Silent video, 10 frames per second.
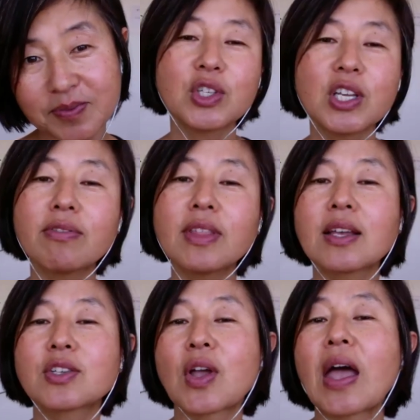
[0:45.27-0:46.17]
She even
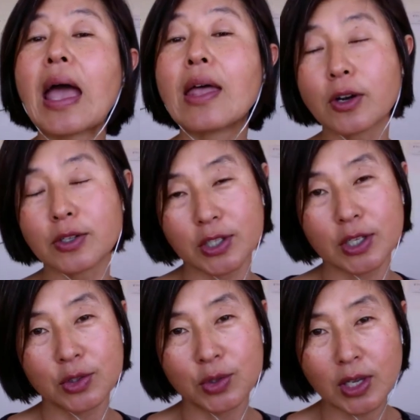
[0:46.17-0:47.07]
has the
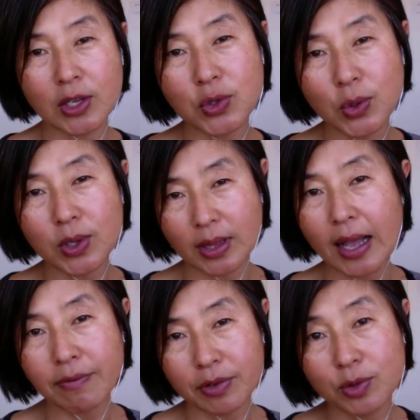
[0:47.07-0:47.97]
energy to enjoy
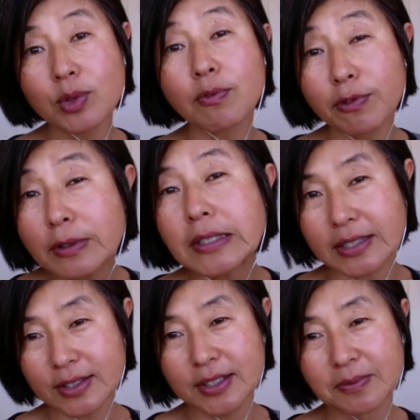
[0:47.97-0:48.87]
life to the
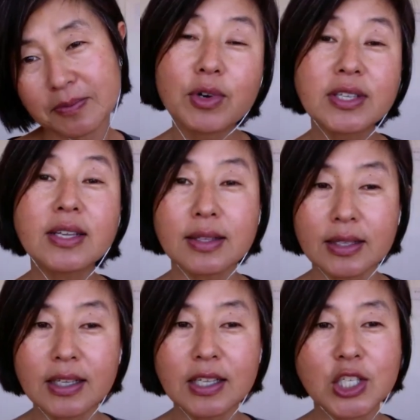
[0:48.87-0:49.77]
fullest.
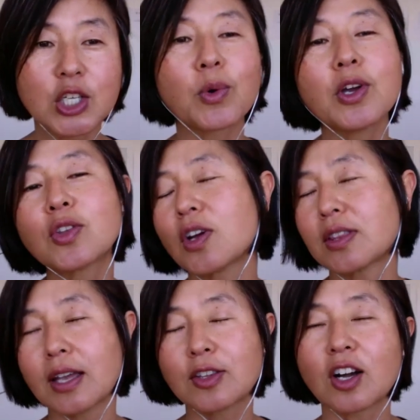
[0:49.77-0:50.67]
Recently, she wanted to
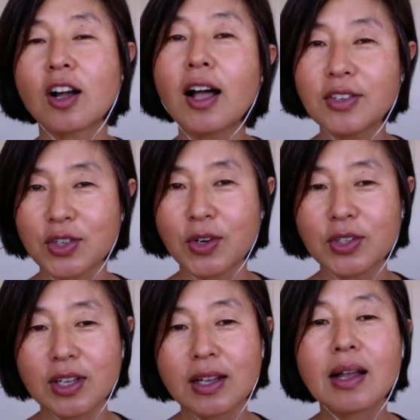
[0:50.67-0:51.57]
attend a
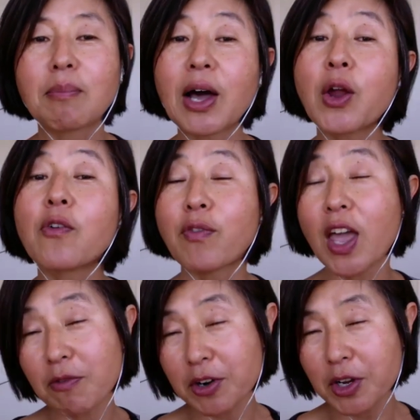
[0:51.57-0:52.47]
concert by her
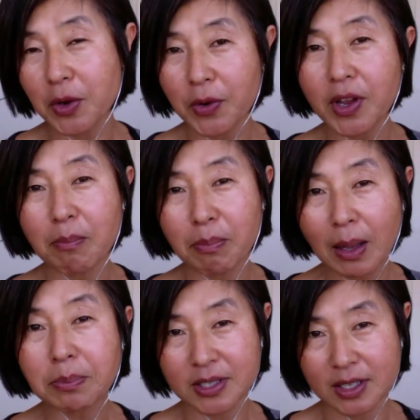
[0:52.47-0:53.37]
favorite Korean
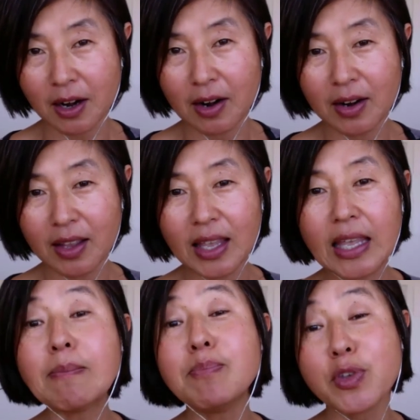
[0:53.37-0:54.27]
pop star,
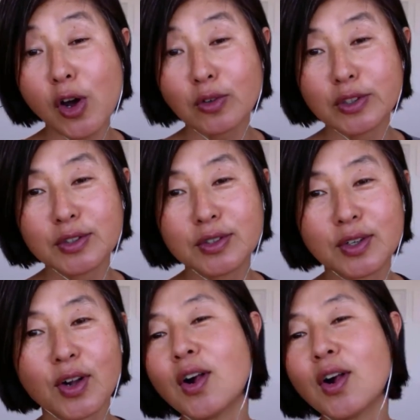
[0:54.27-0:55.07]
Im Young-un.